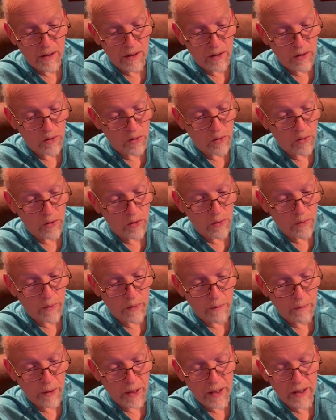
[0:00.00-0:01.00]
nor
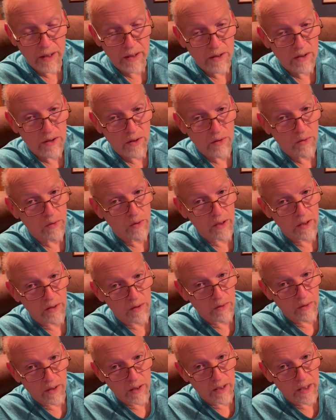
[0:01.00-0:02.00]
repay us according
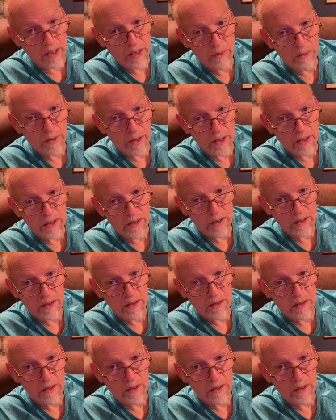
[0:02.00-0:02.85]
to our iniquities.